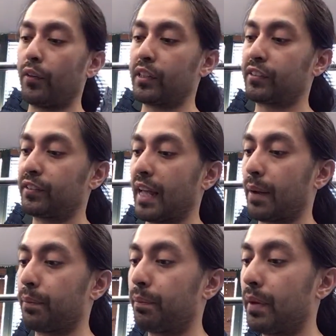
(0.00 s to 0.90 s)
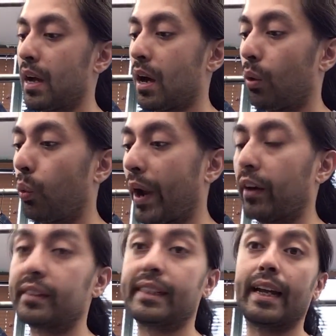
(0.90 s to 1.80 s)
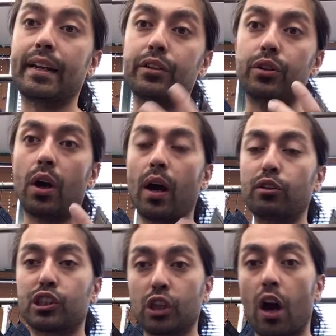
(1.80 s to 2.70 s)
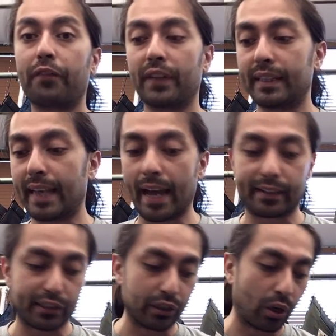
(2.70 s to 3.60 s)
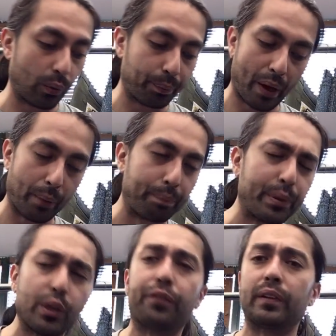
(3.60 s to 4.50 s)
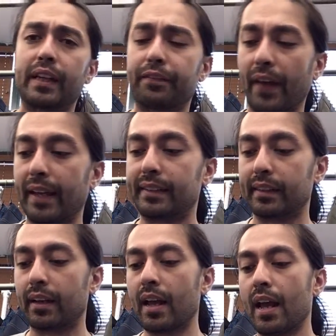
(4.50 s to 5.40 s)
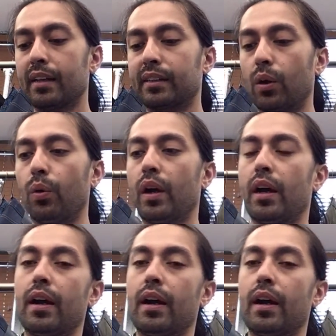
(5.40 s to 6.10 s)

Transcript: how this denim wears in, you know how soft it gets, you know how beautifully it fades. So